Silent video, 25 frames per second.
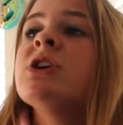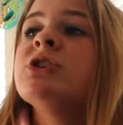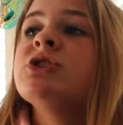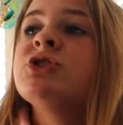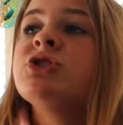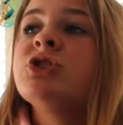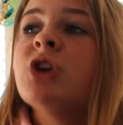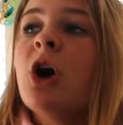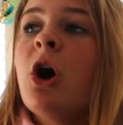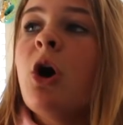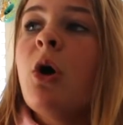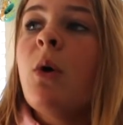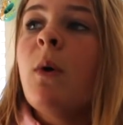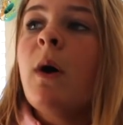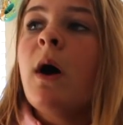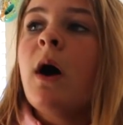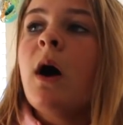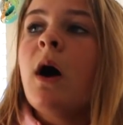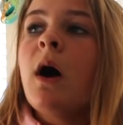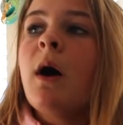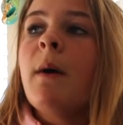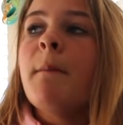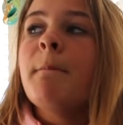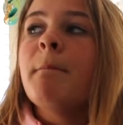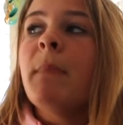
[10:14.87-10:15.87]
So
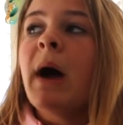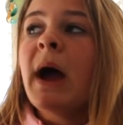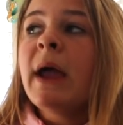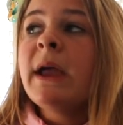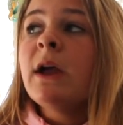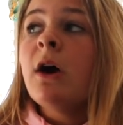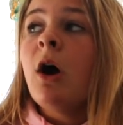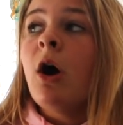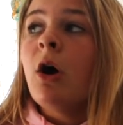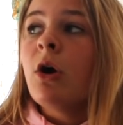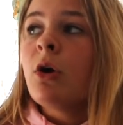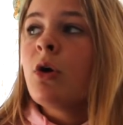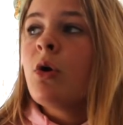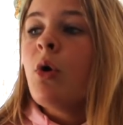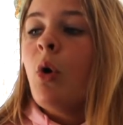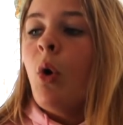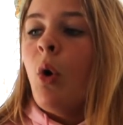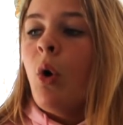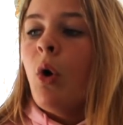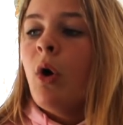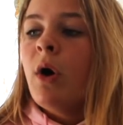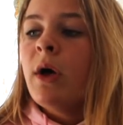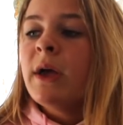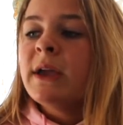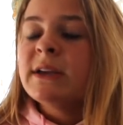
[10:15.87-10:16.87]
my
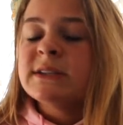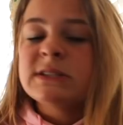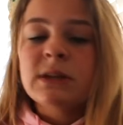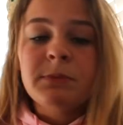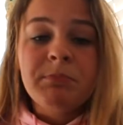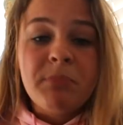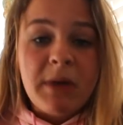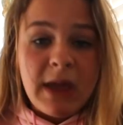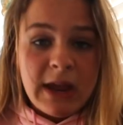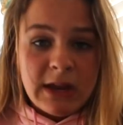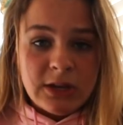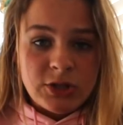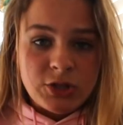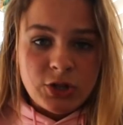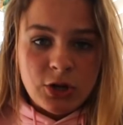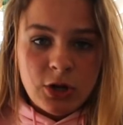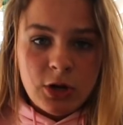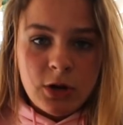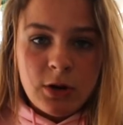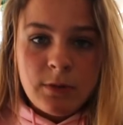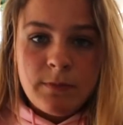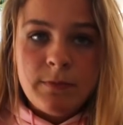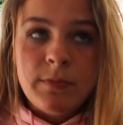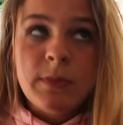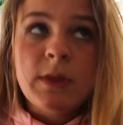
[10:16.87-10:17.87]
uncle is a
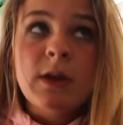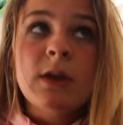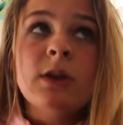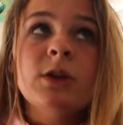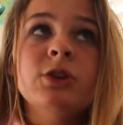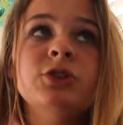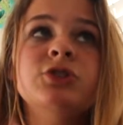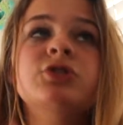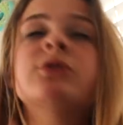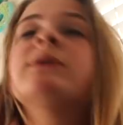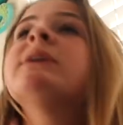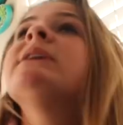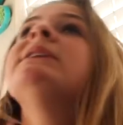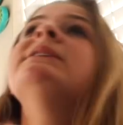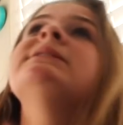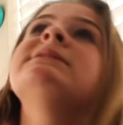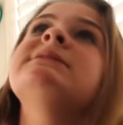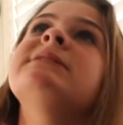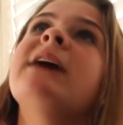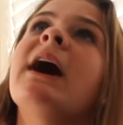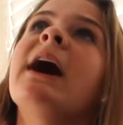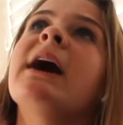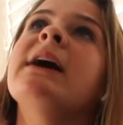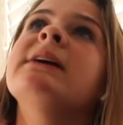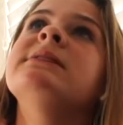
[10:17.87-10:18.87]
painter, so he
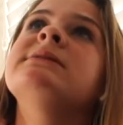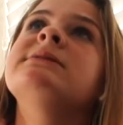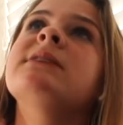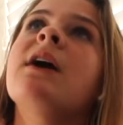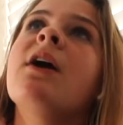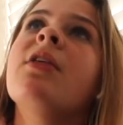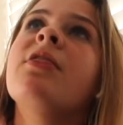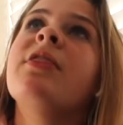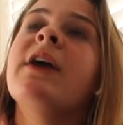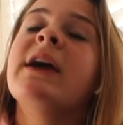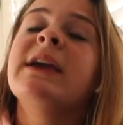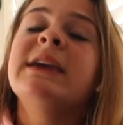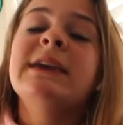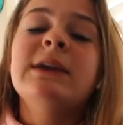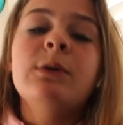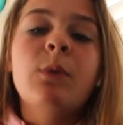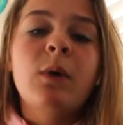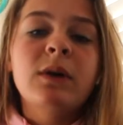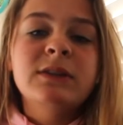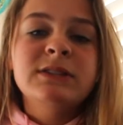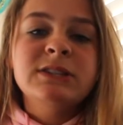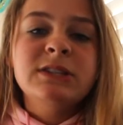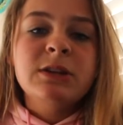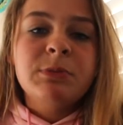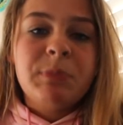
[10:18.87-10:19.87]
decides that he
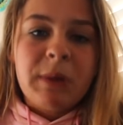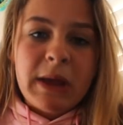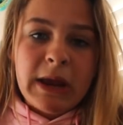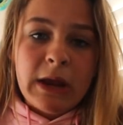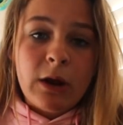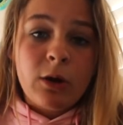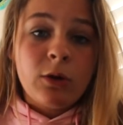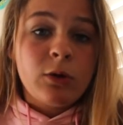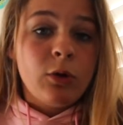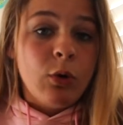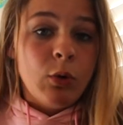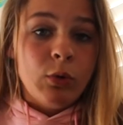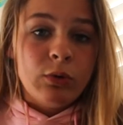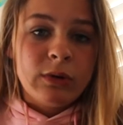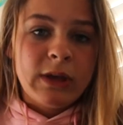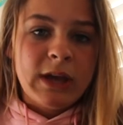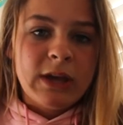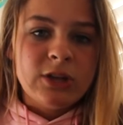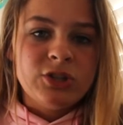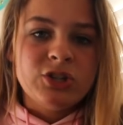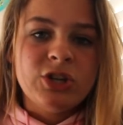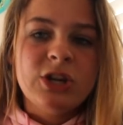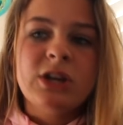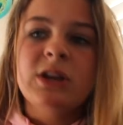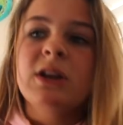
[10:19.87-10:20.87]
wants to paint our whole
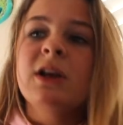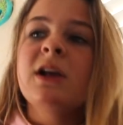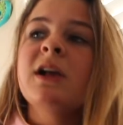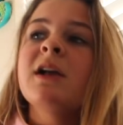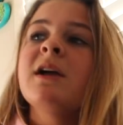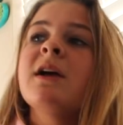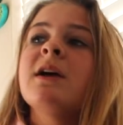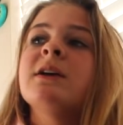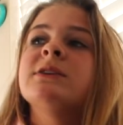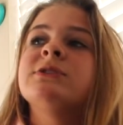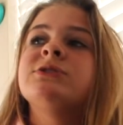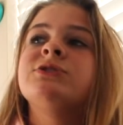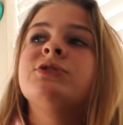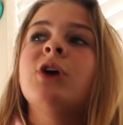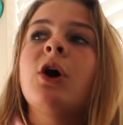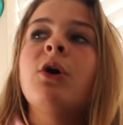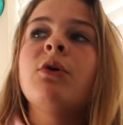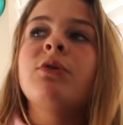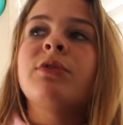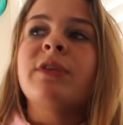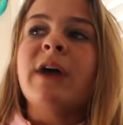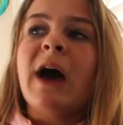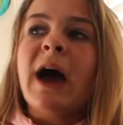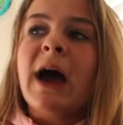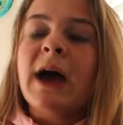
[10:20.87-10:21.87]
kitchen
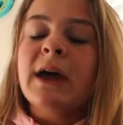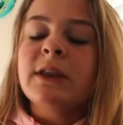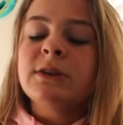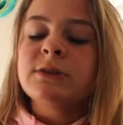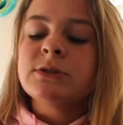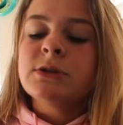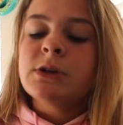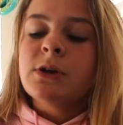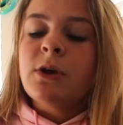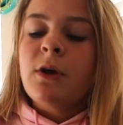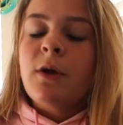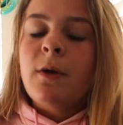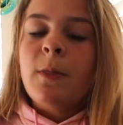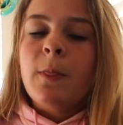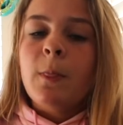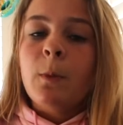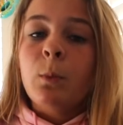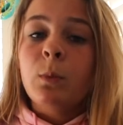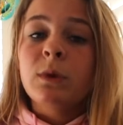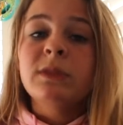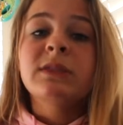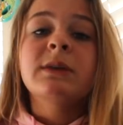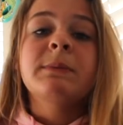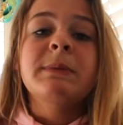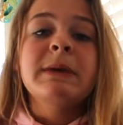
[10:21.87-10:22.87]
so that
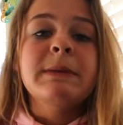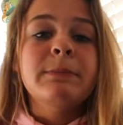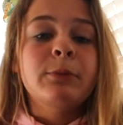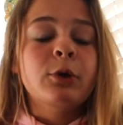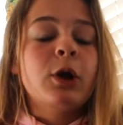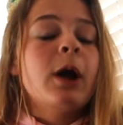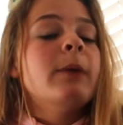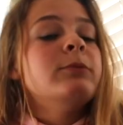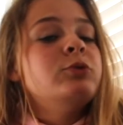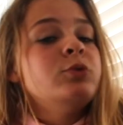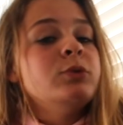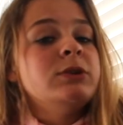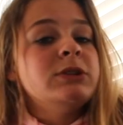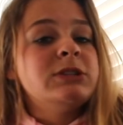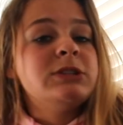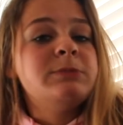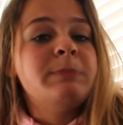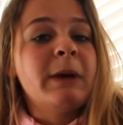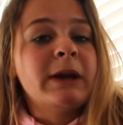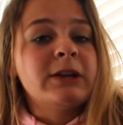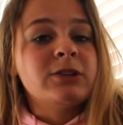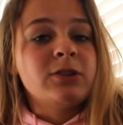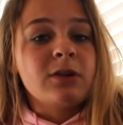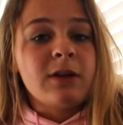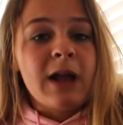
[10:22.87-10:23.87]
when the people come to
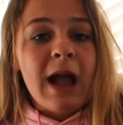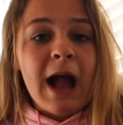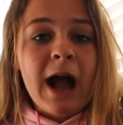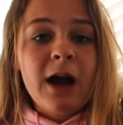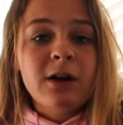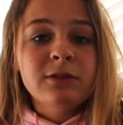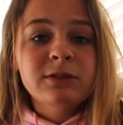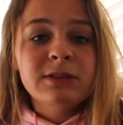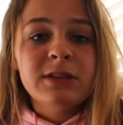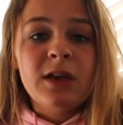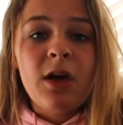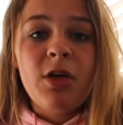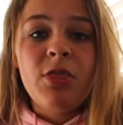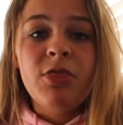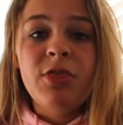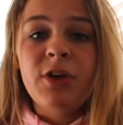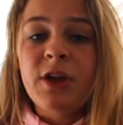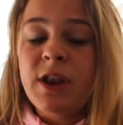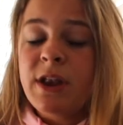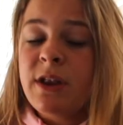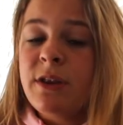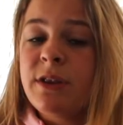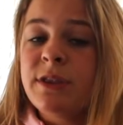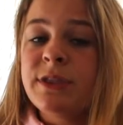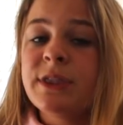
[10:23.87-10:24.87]
inspect our house
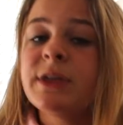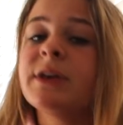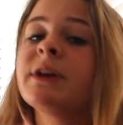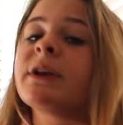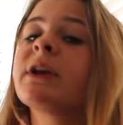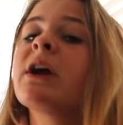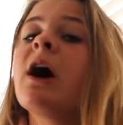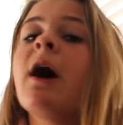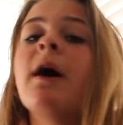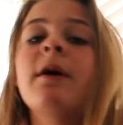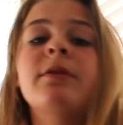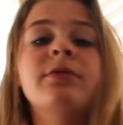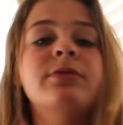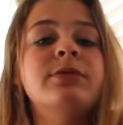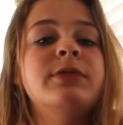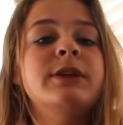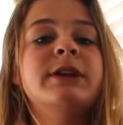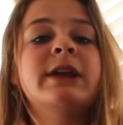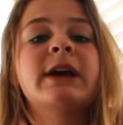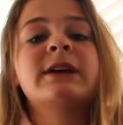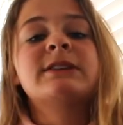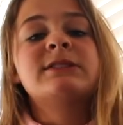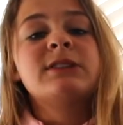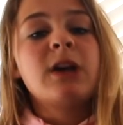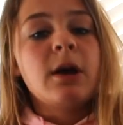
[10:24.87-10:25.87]
the
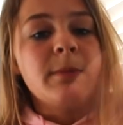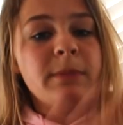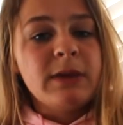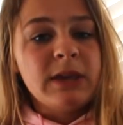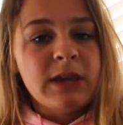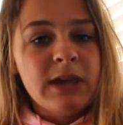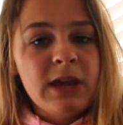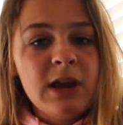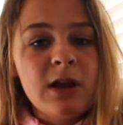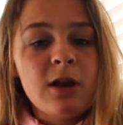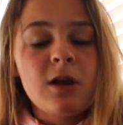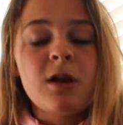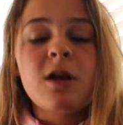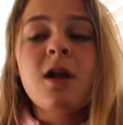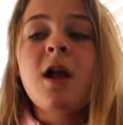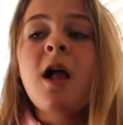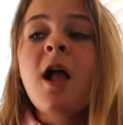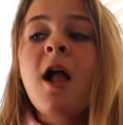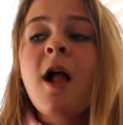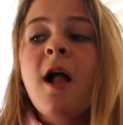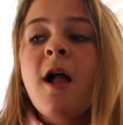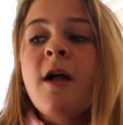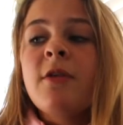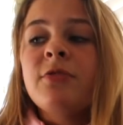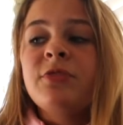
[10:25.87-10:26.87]
next coming year,
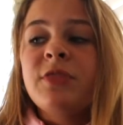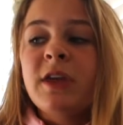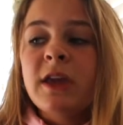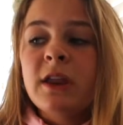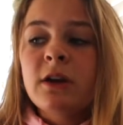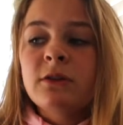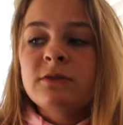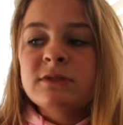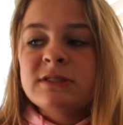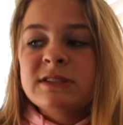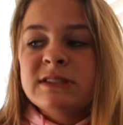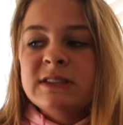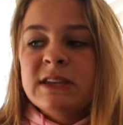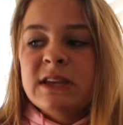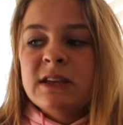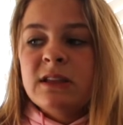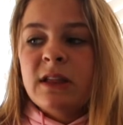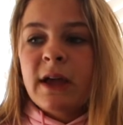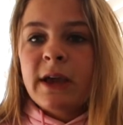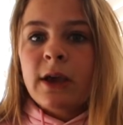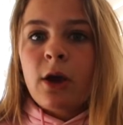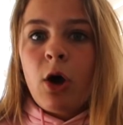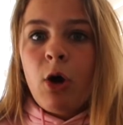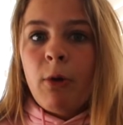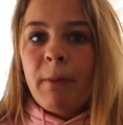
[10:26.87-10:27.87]
they don't see
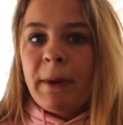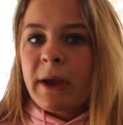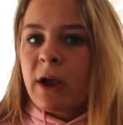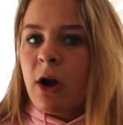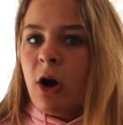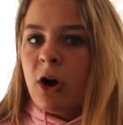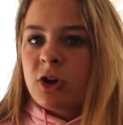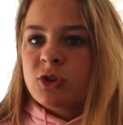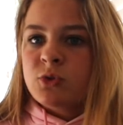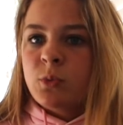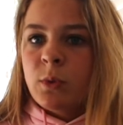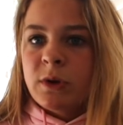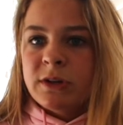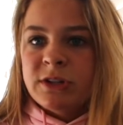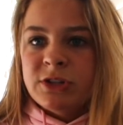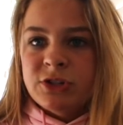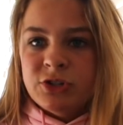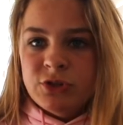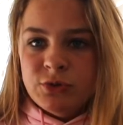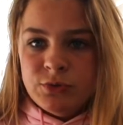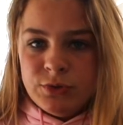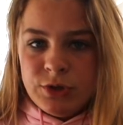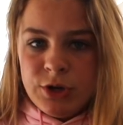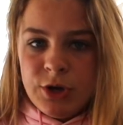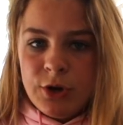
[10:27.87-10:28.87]
like, oh my gosh, what did
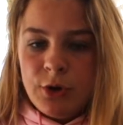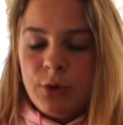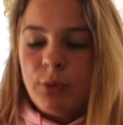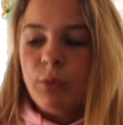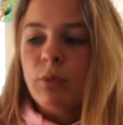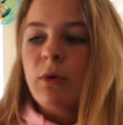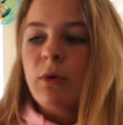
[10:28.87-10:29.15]
you do,